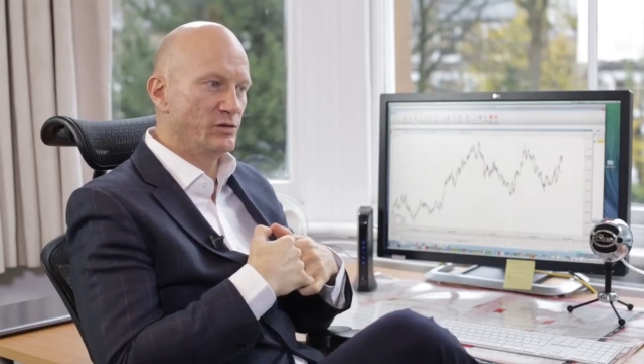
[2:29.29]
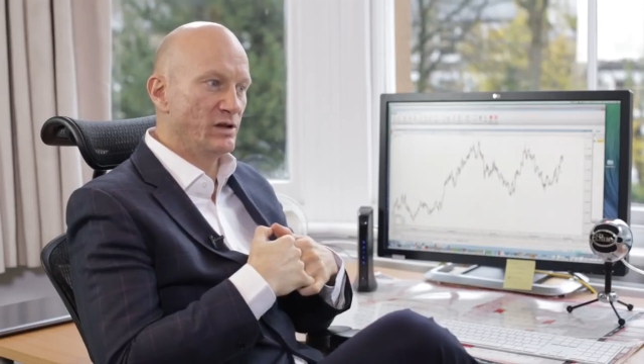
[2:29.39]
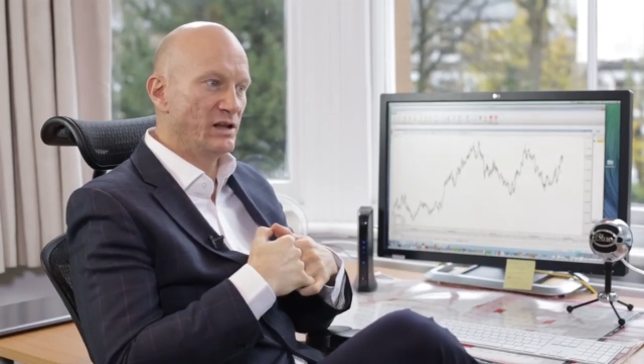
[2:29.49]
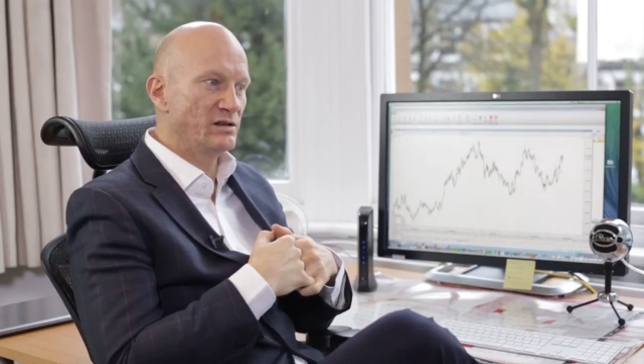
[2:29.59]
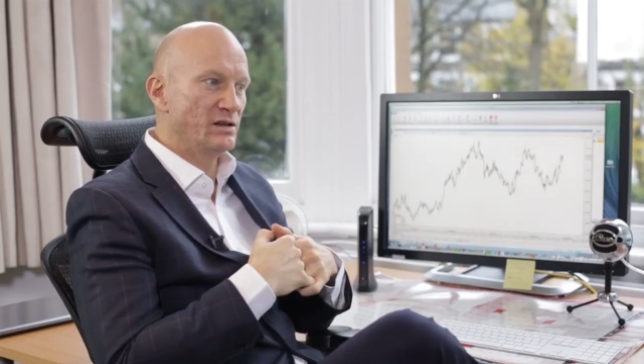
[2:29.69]
you
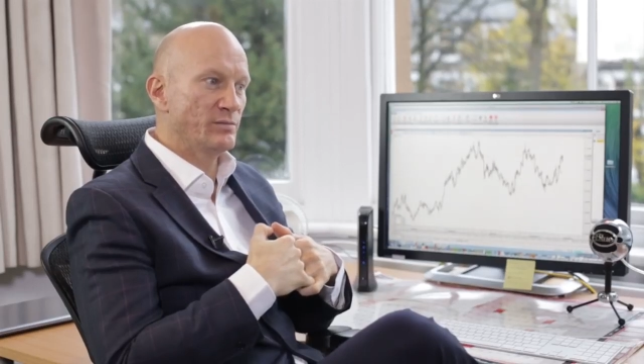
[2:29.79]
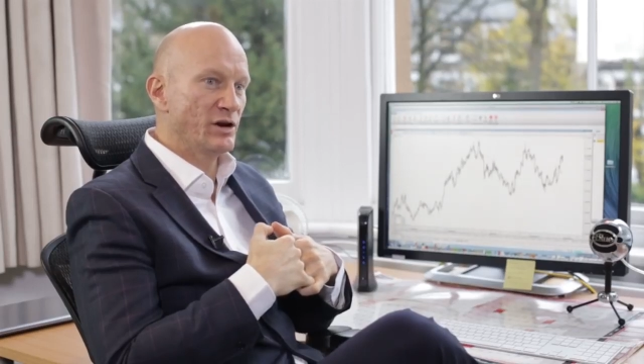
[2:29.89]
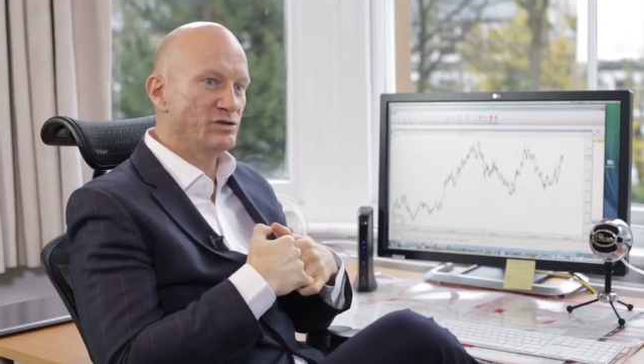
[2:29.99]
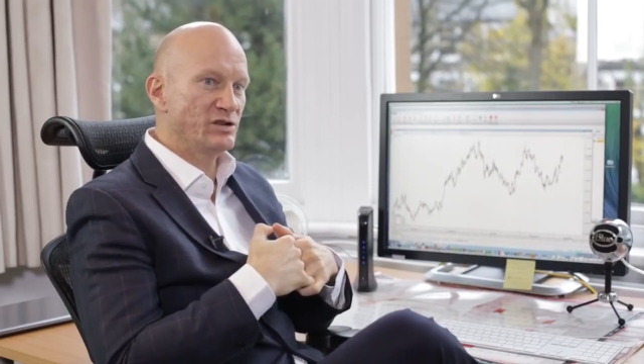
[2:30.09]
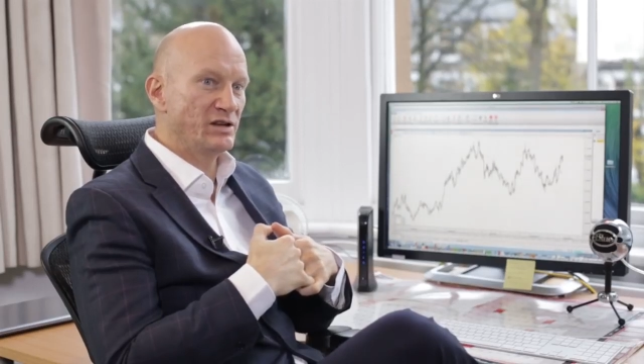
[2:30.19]
then
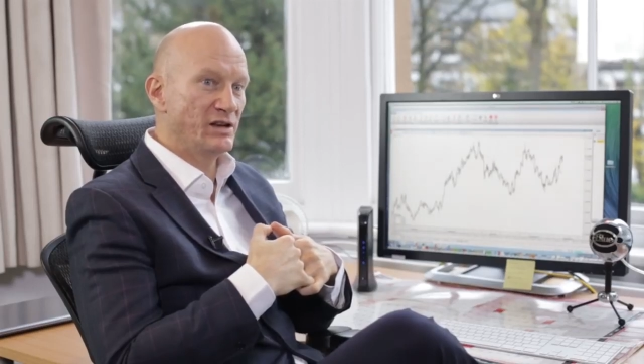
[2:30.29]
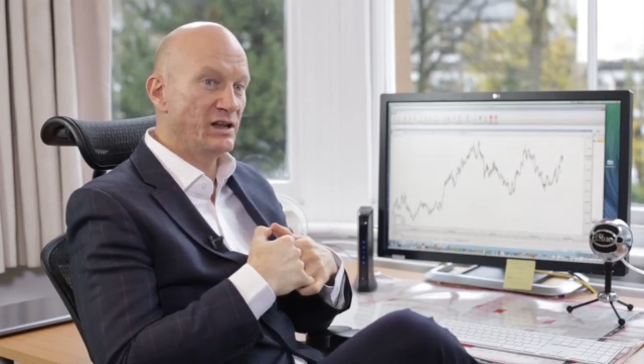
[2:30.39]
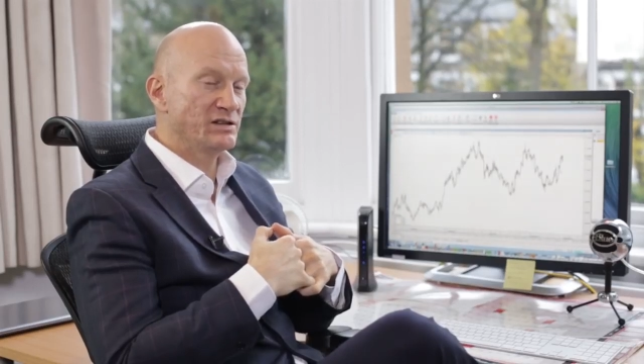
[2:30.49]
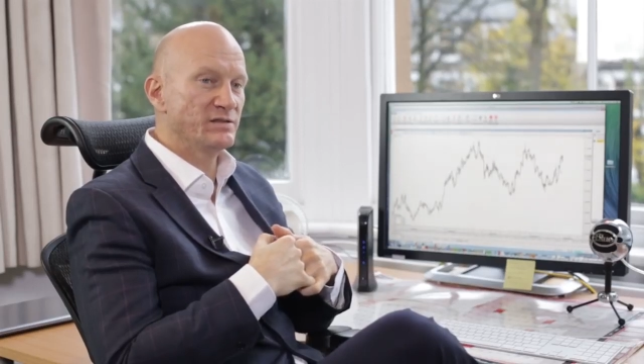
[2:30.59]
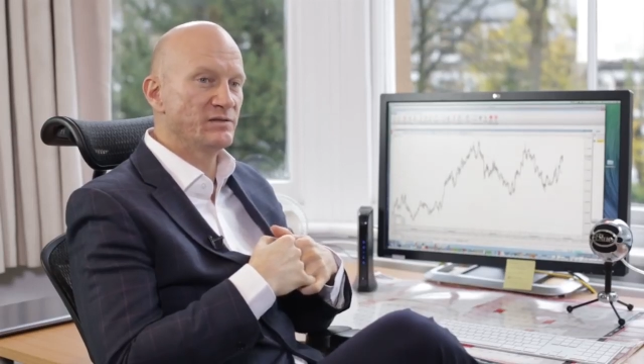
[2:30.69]
emotionally
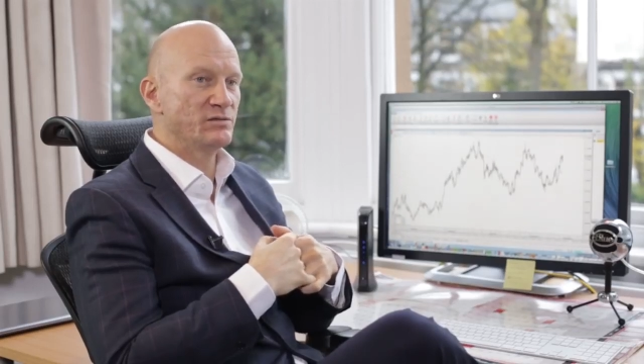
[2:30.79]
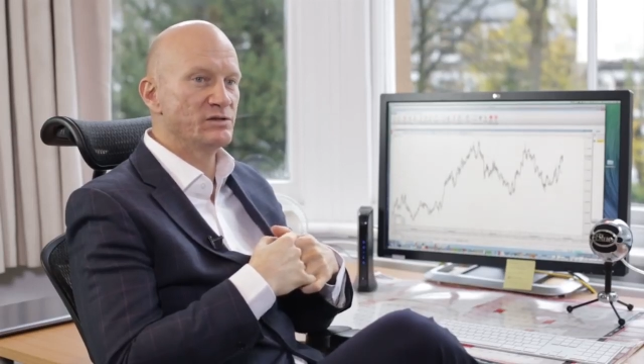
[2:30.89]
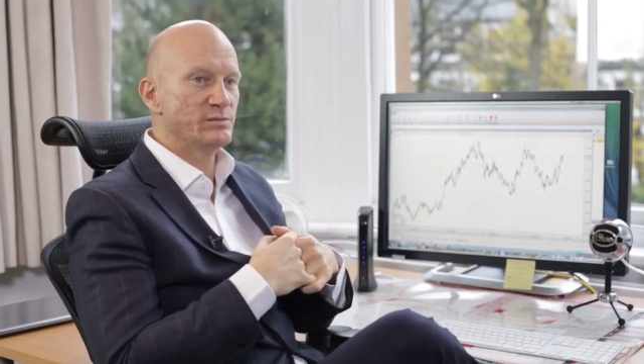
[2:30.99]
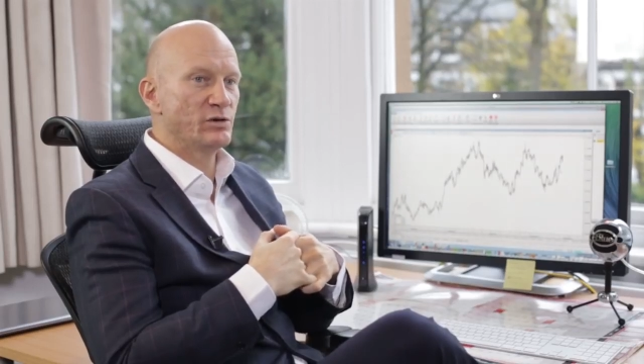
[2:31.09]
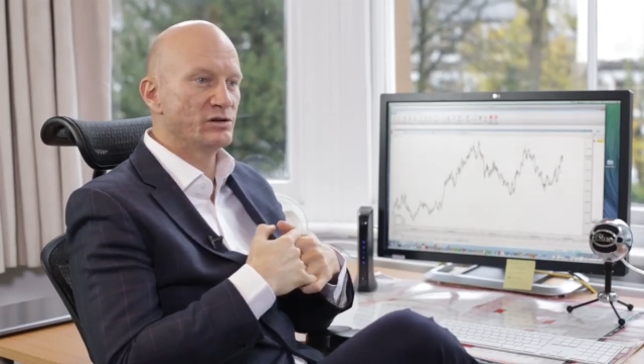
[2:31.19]
negatively
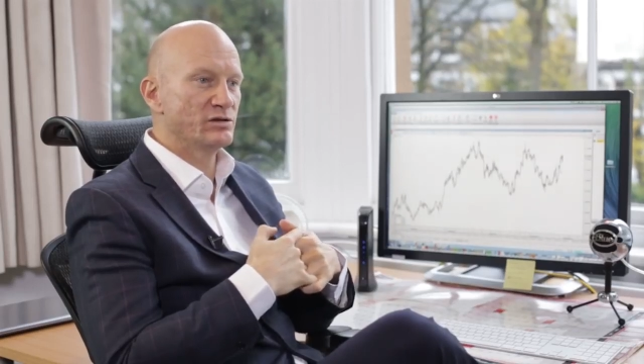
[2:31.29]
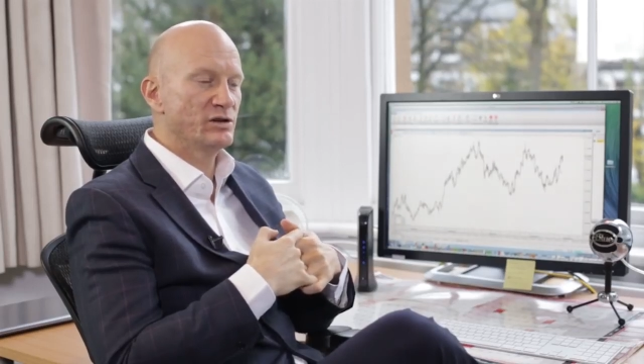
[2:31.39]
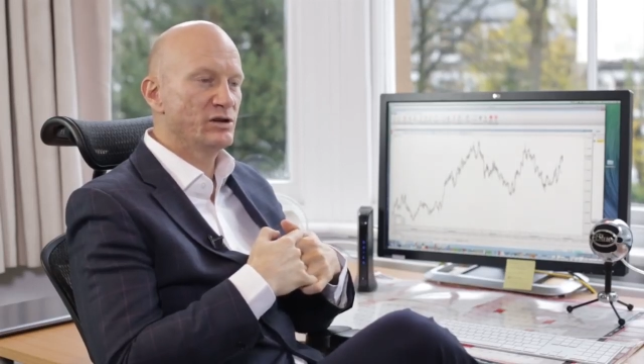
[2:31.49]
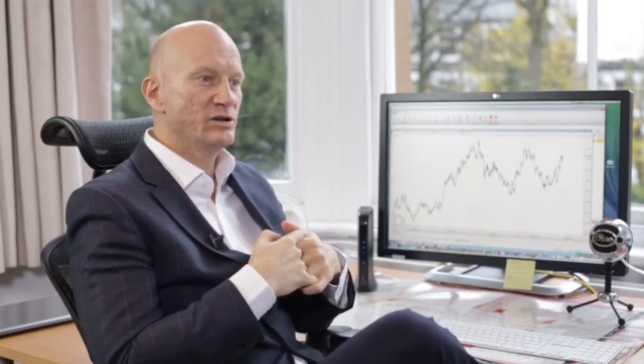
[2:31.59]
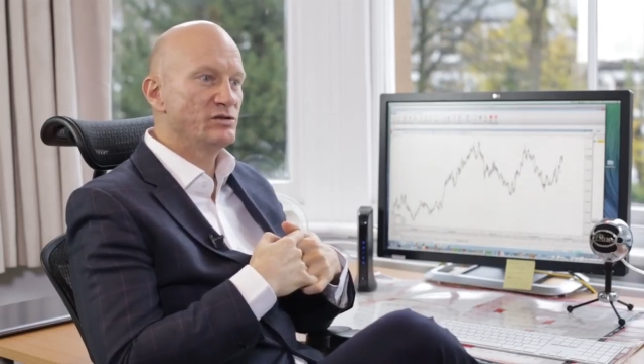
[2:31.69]
respond